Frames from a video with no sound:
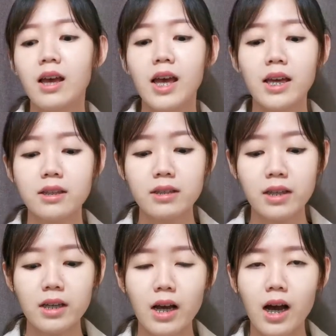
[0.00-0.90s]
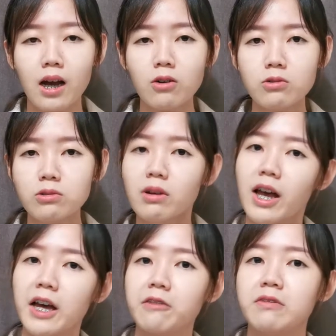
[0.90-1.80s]
And they are also
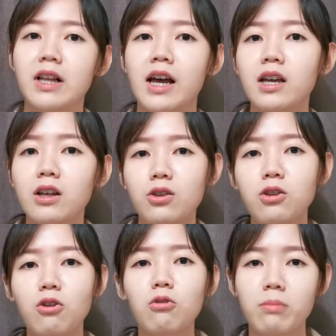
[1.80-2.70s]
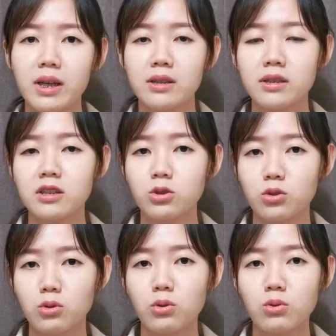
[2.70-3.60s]
have like low muscle
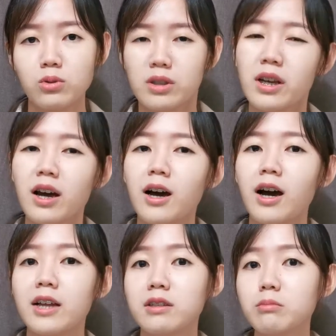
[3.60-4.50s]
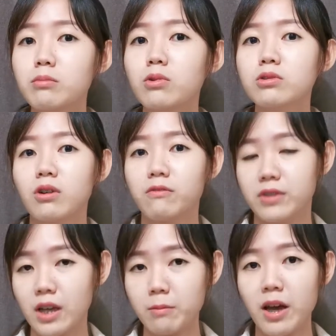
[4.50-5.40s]
tone. Yeah, I think most of
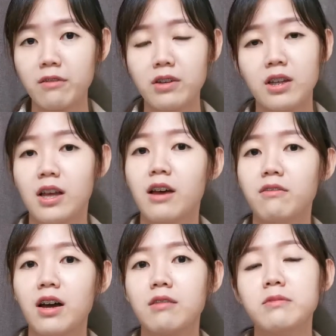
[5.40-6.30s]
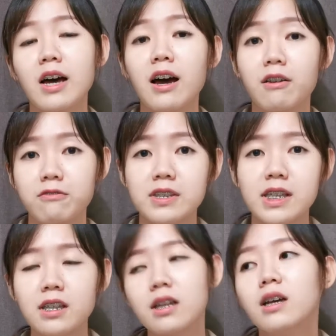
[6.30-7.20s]
them have it, I've
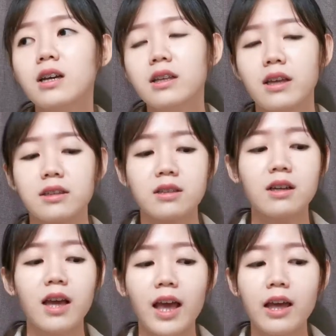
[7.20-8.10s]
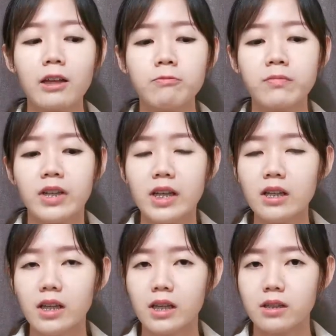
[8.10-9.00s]
seen. Yes, and it
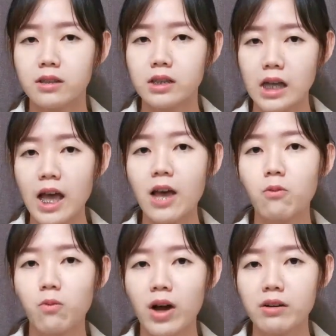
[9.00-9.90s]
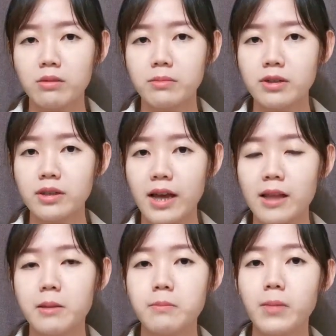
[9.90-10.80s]
is the environment that
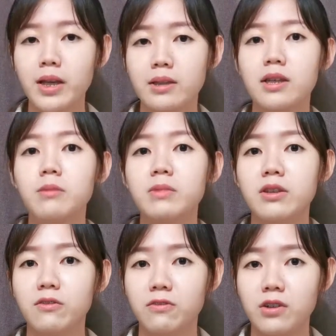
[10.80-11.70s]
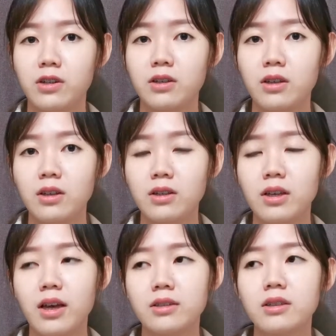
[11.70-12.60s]
make them different.
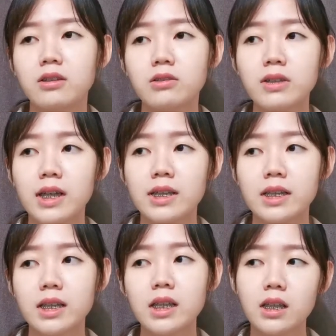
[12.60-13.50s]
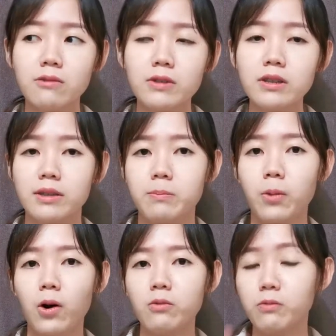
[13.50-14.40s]
Yes, so you can see even they
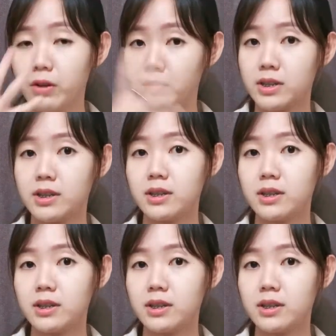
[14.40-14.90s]
born with the